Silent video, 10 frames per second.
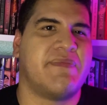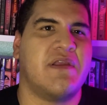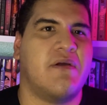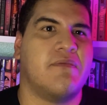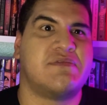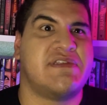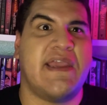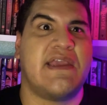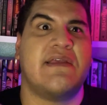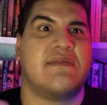you know,
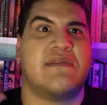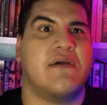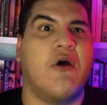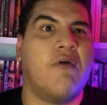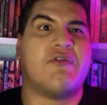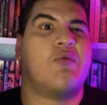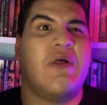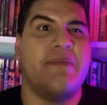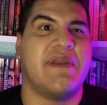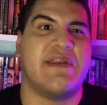taking the
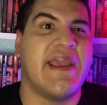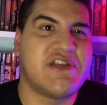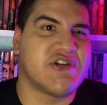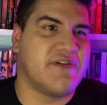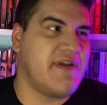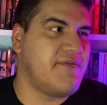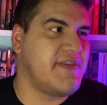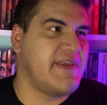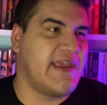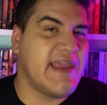overwhelming nature of
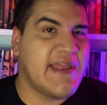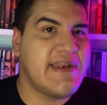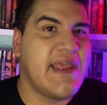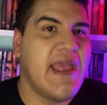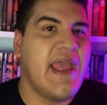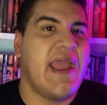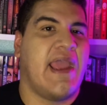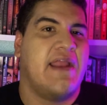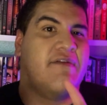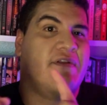everything in
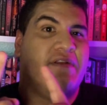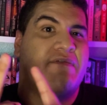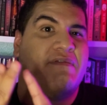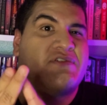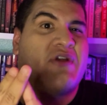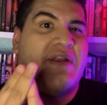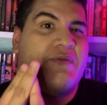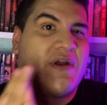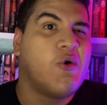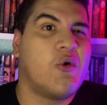and trying to
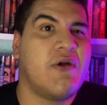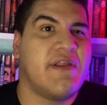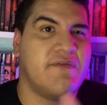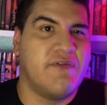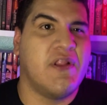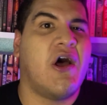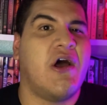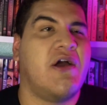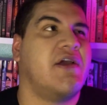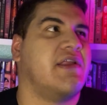record and
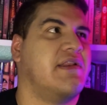vlog.